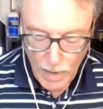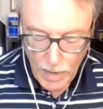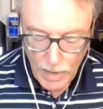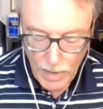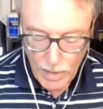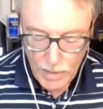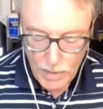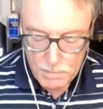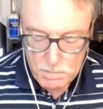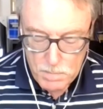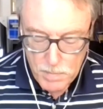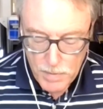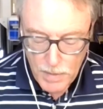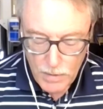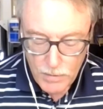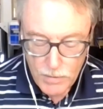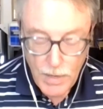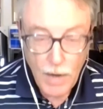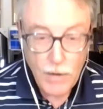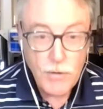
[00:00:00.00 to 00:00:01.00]
Now,
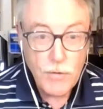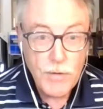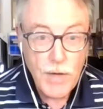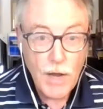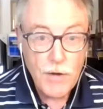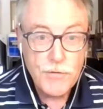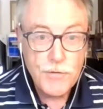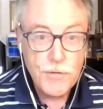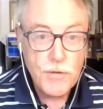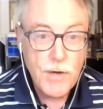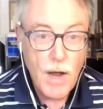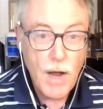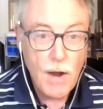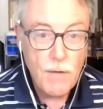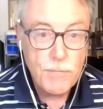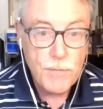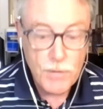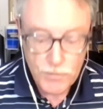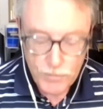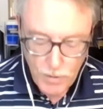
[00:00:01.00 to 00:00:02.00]
you got your
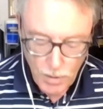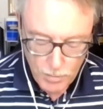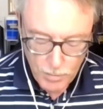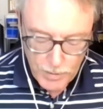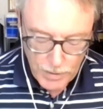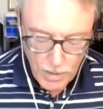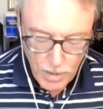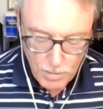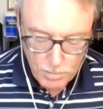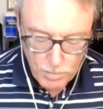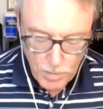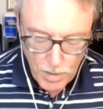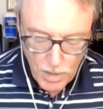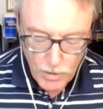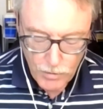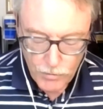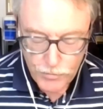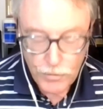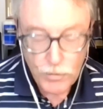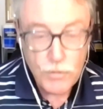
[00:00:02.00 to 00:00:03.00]
conference coming up
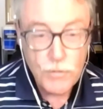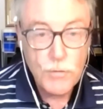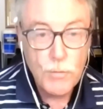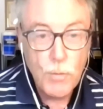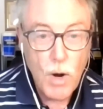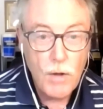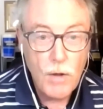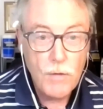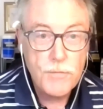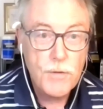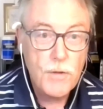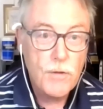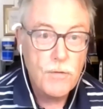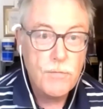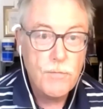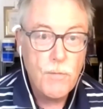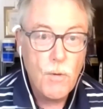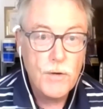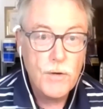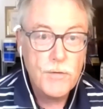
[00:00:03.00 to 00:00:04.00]
on June 12th to the
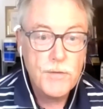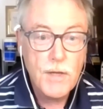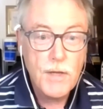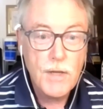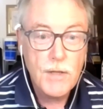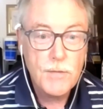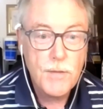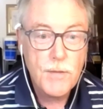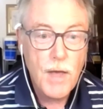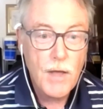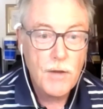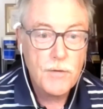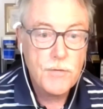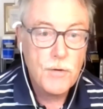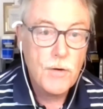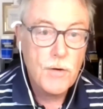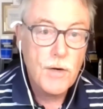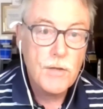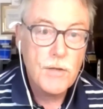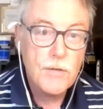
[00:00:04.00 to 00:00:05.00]
14th at
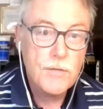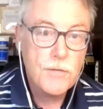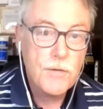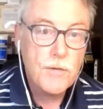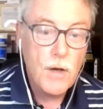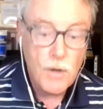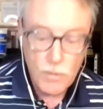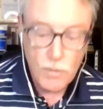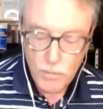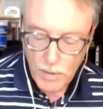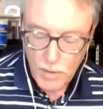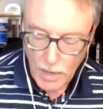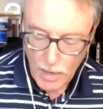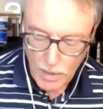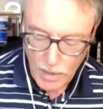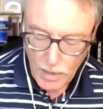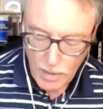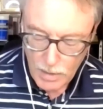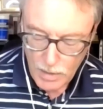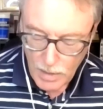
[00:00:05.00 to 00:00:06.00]
Turning Stone,
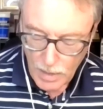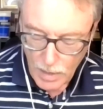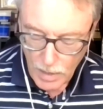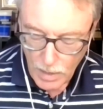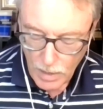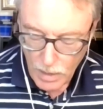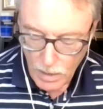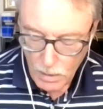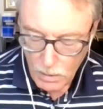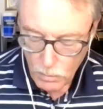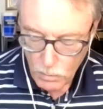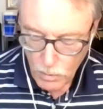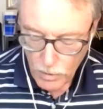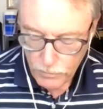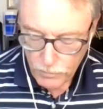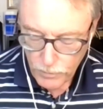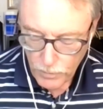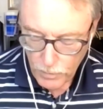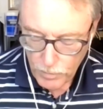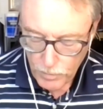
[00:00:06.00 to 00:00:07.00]
a
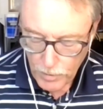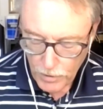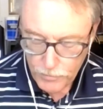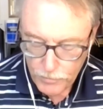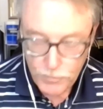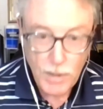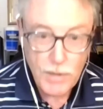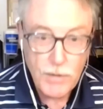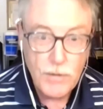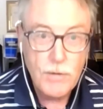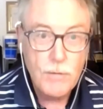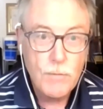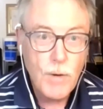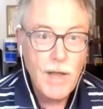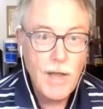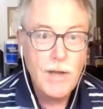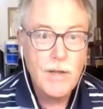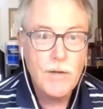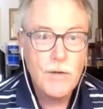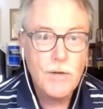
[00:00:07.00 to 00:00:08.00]
wonderful place
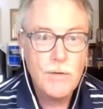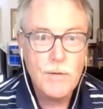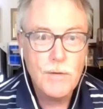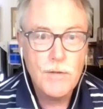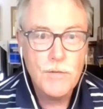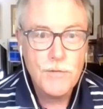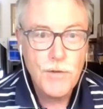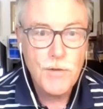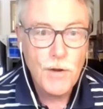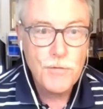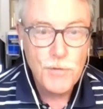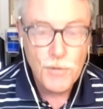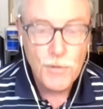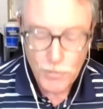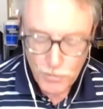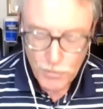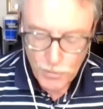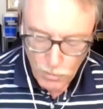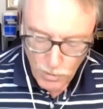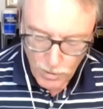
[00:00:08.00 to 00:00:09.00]
right central New
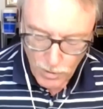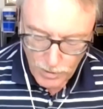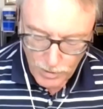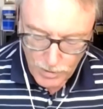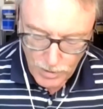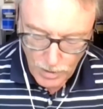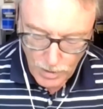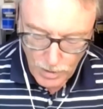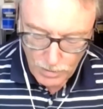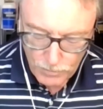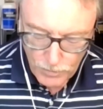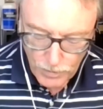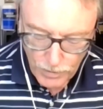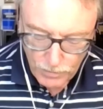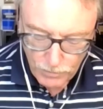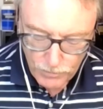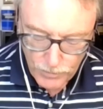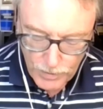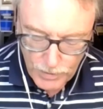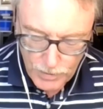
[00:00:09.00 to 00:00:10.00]
York, very
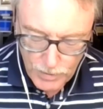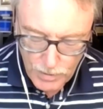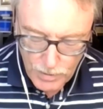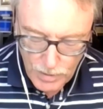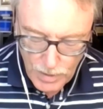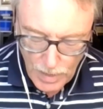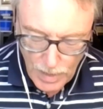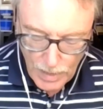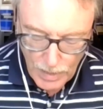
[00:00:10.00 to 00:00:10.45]
convenient.